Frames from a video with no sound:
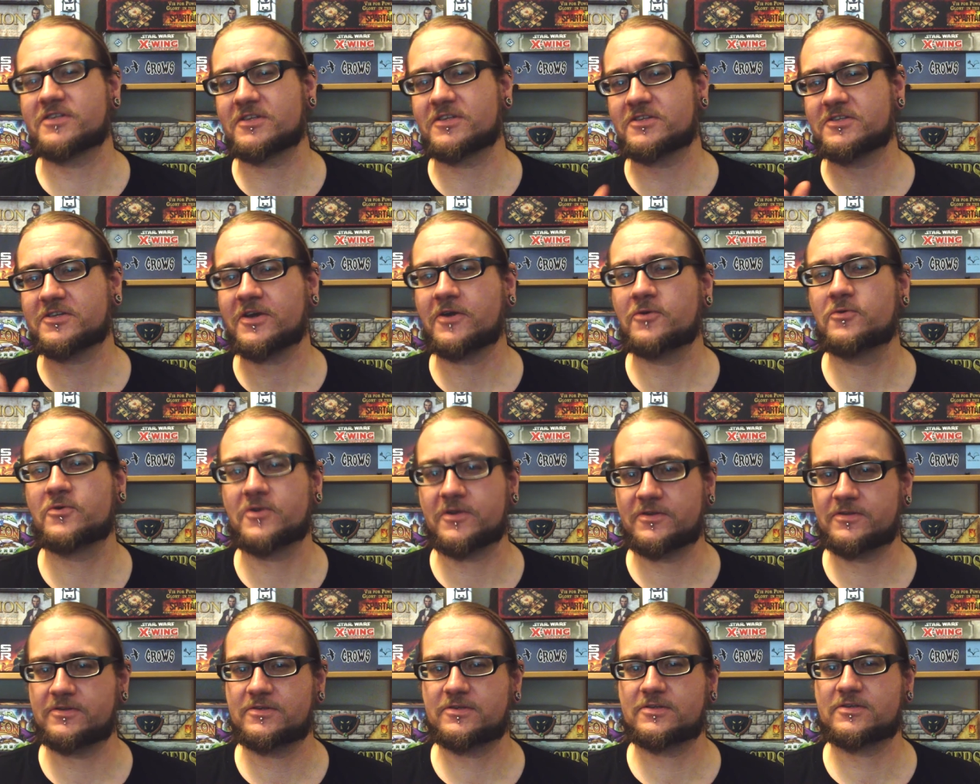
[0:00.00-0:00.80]
the
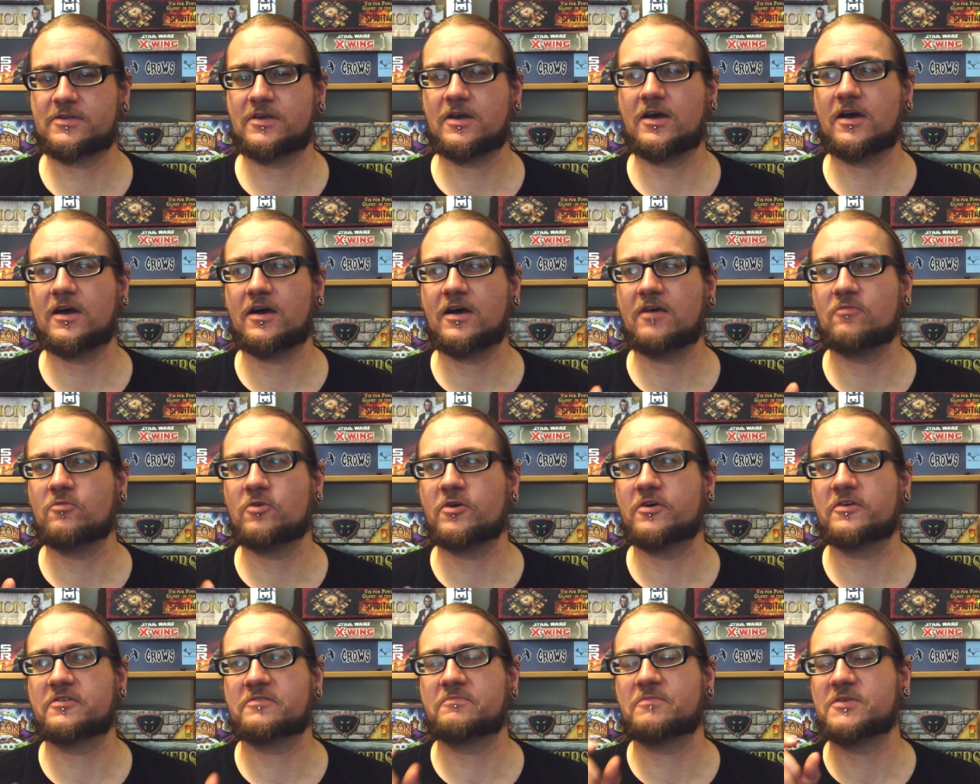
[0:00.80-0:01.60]
tokens are
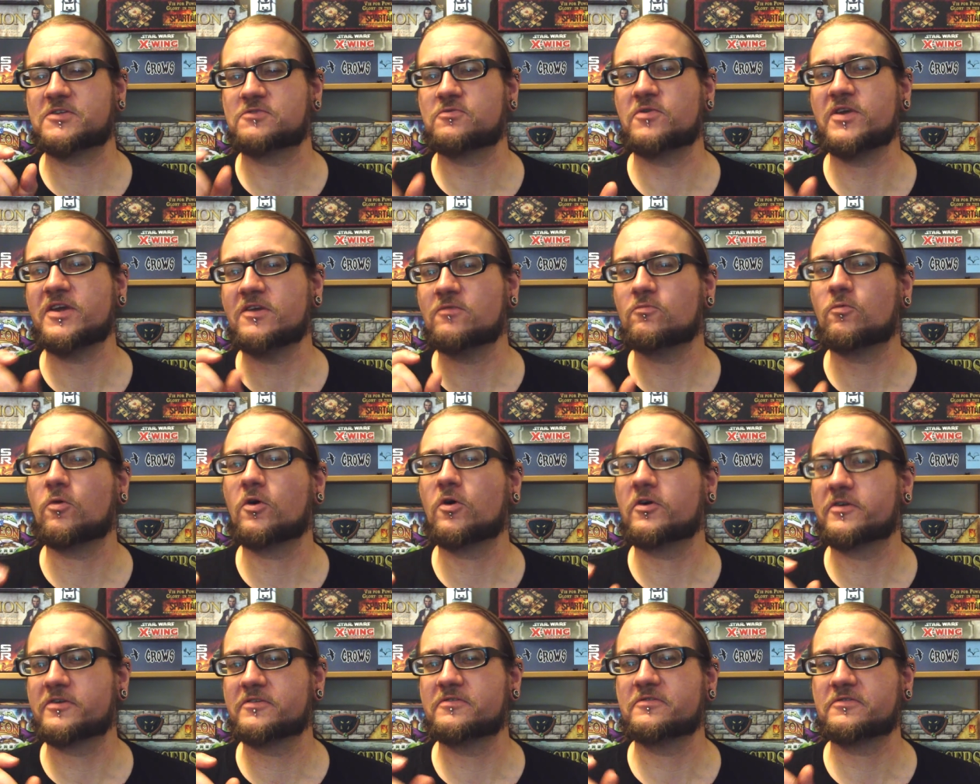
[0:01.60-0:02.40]
worth between
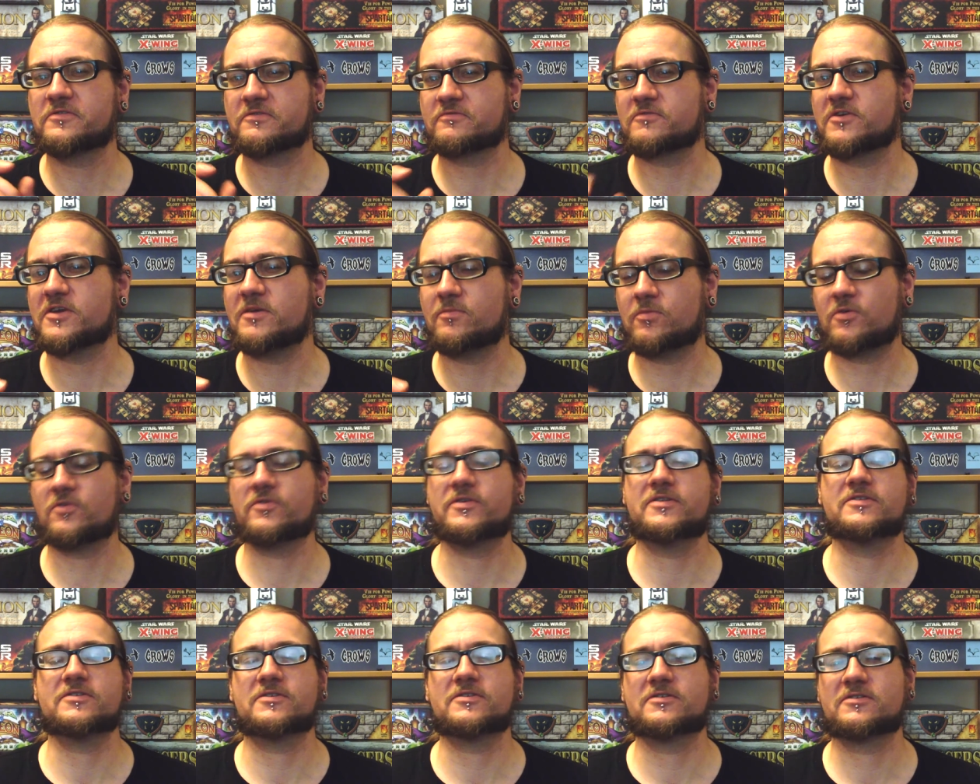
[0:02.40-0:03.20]
one and three
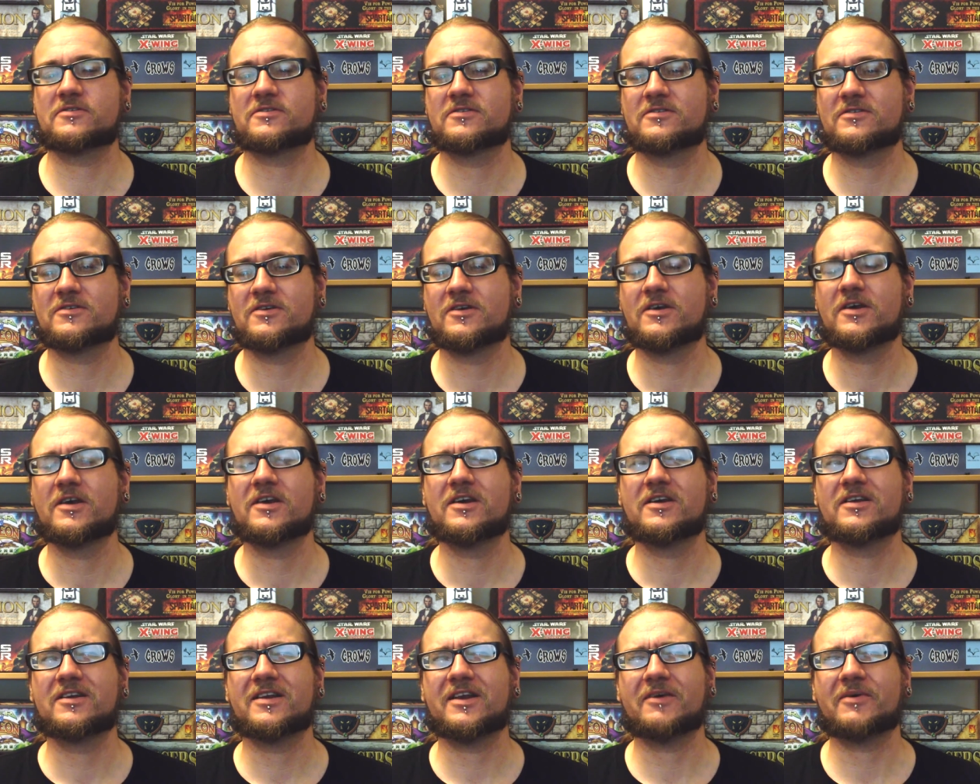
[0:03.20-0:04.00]
points.
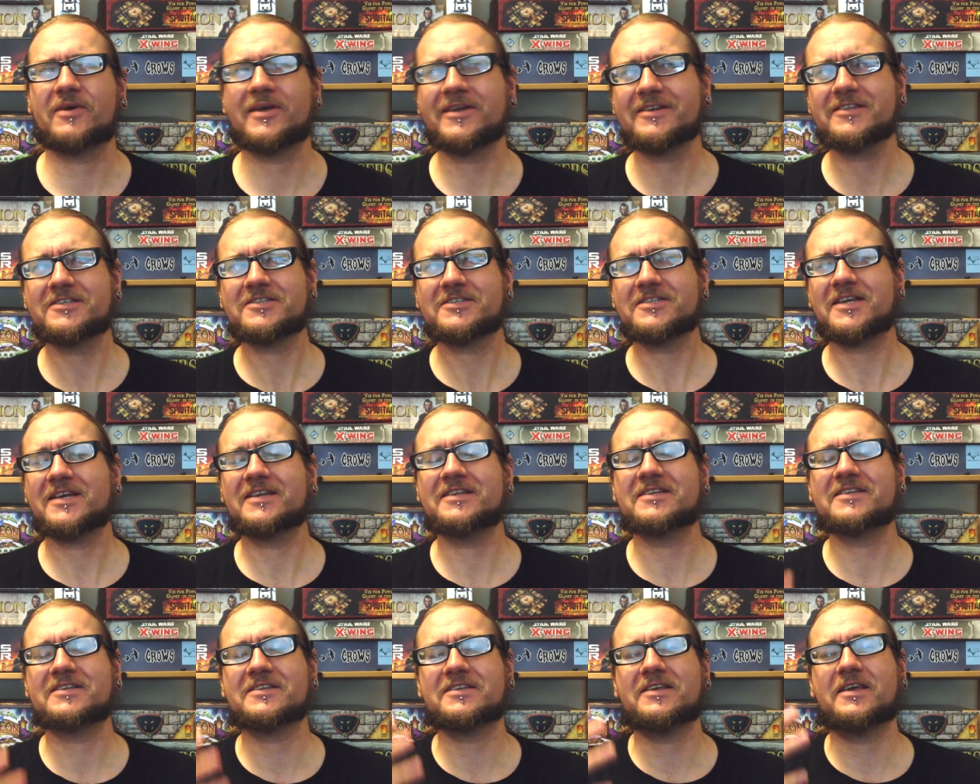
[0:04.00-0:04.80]
Now I
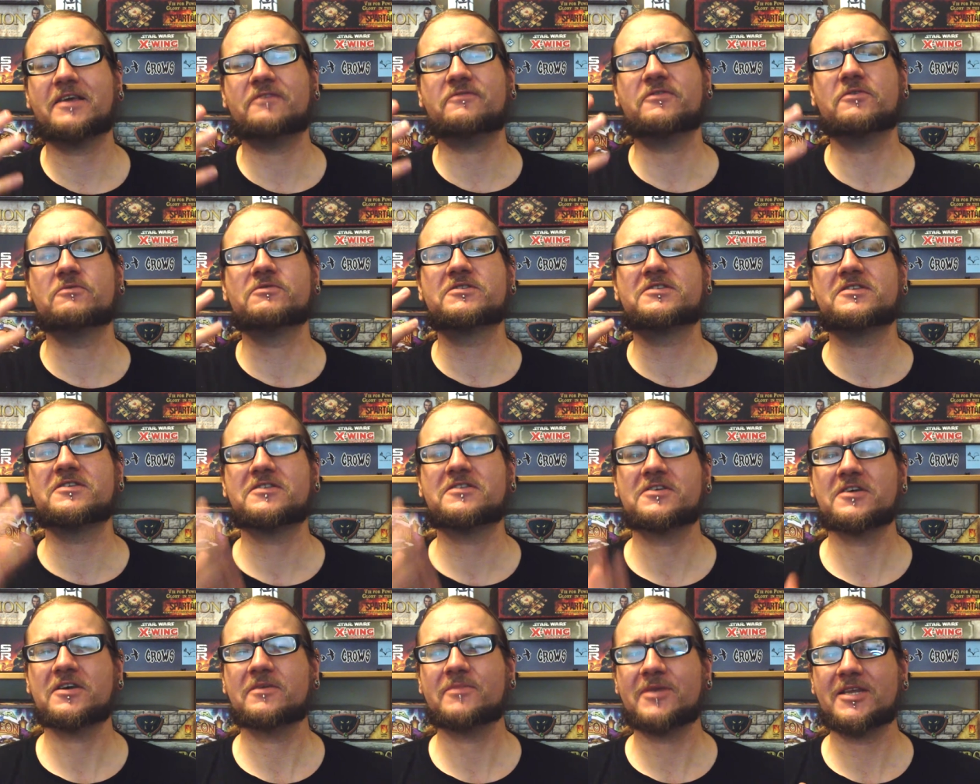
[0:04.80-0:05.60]
understand if it was
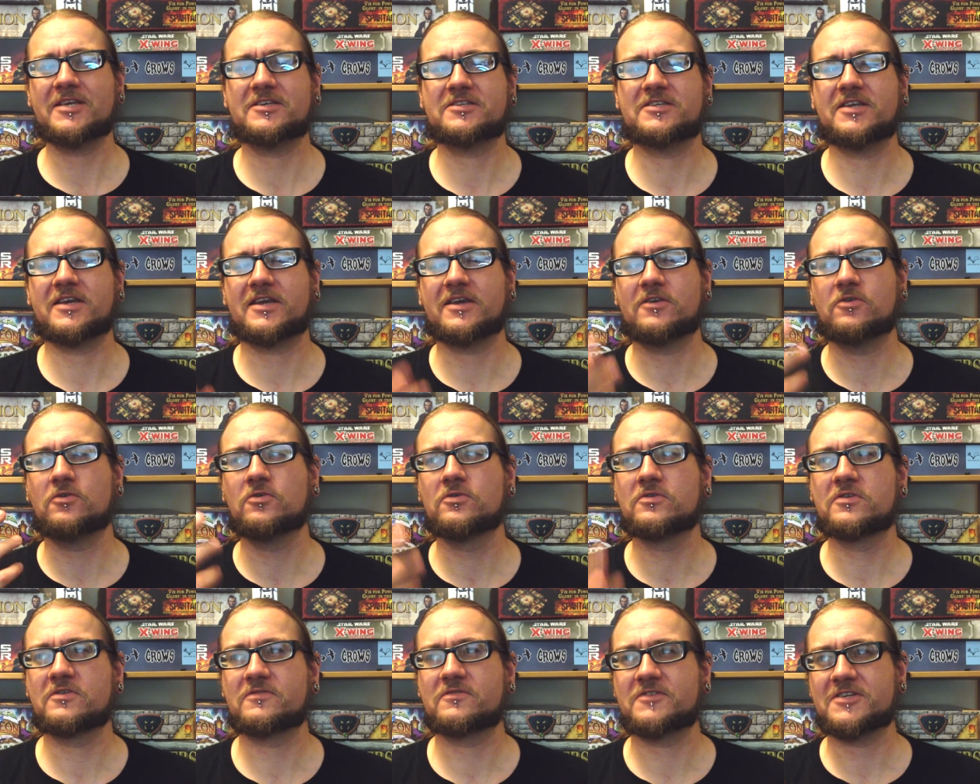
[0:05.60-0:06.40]
deterministic and
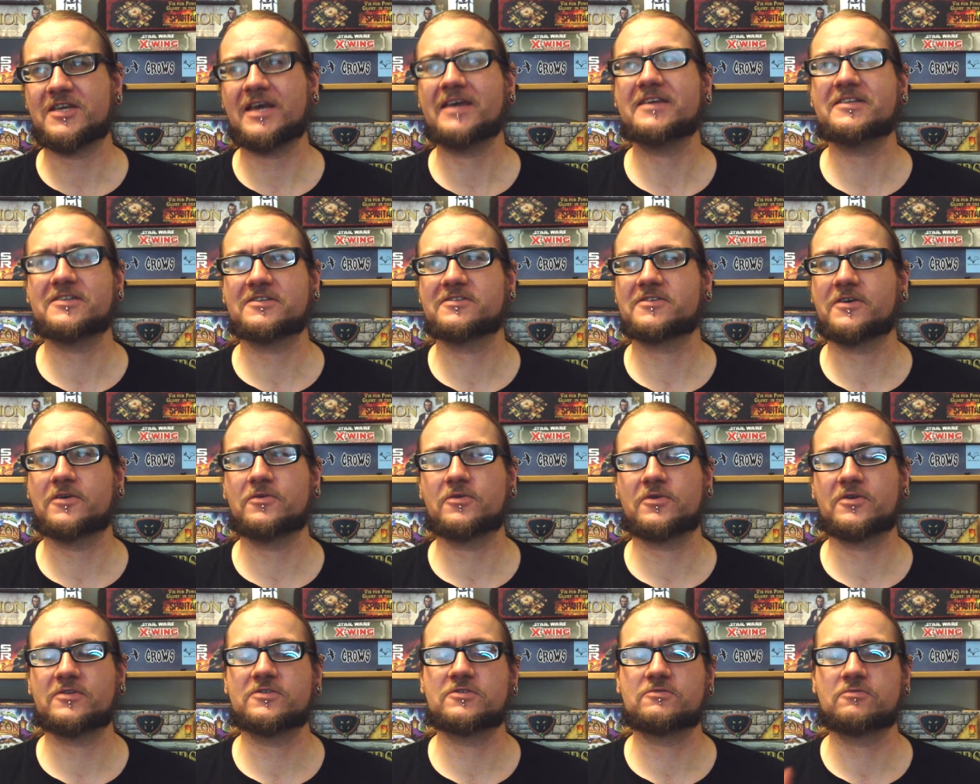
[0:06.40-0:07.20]
all your data
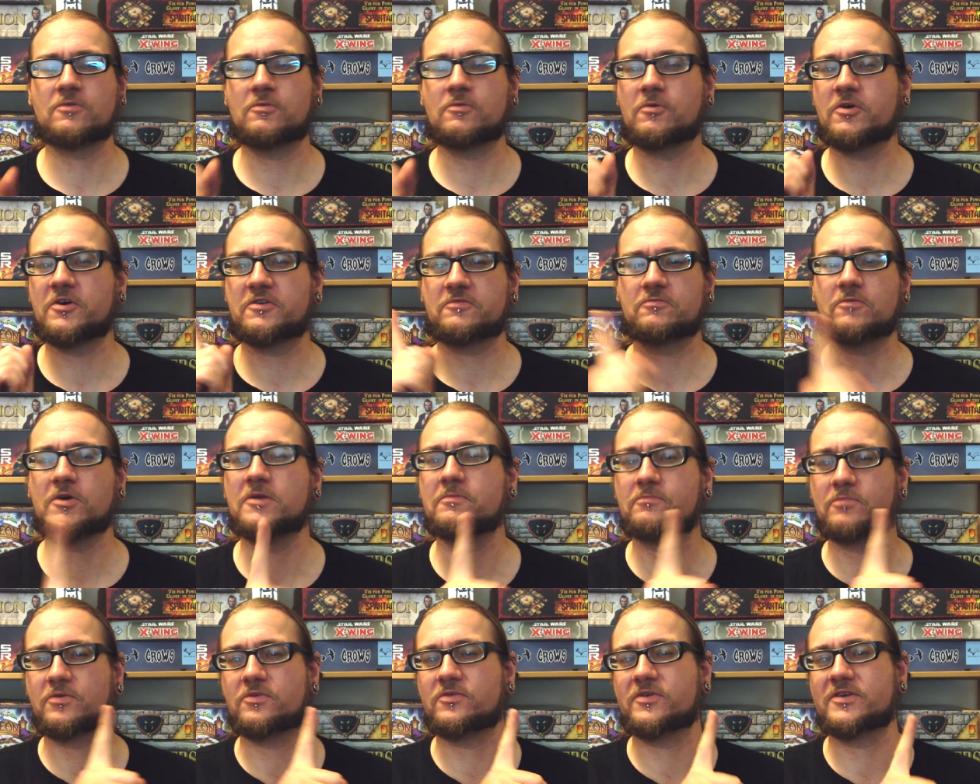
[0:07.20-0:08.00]
tokens were worth
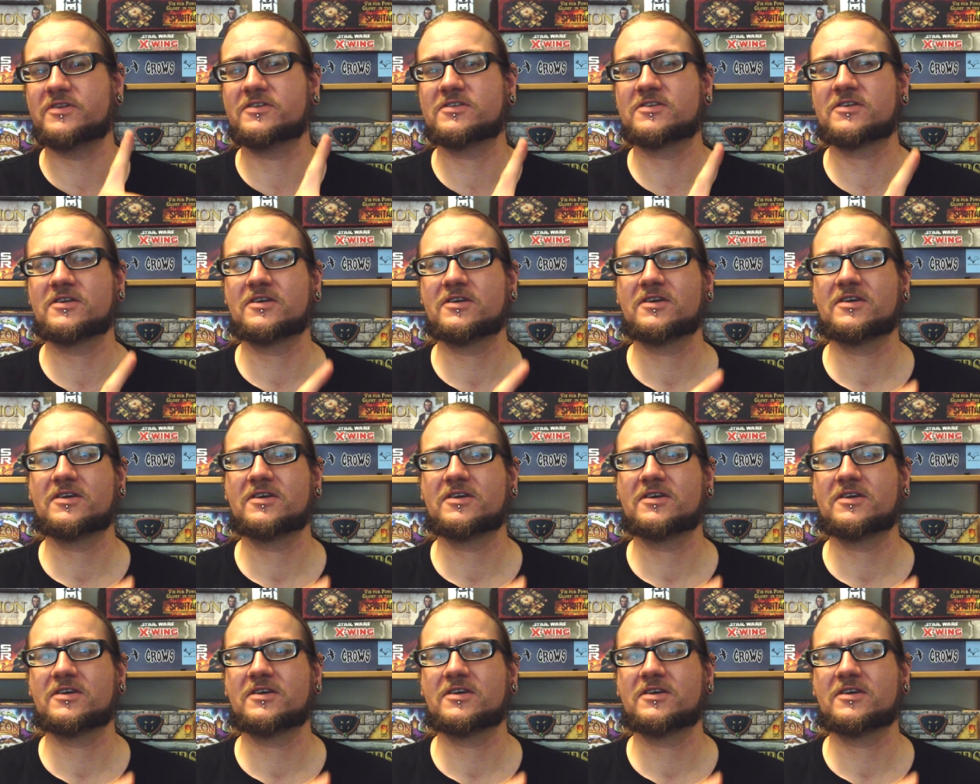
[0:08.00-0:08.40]
one point,